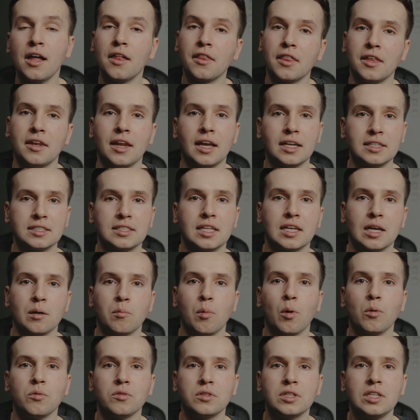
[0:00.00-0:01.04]
The nice thing
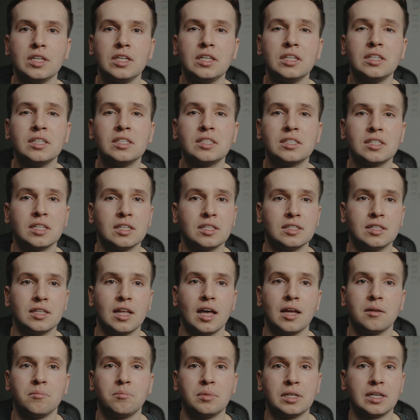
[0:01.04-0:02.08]
about these is
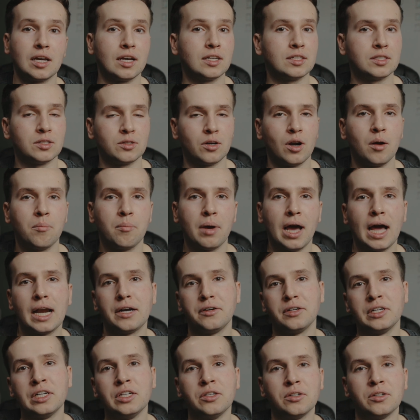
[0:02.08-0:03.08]
that because they're on battery,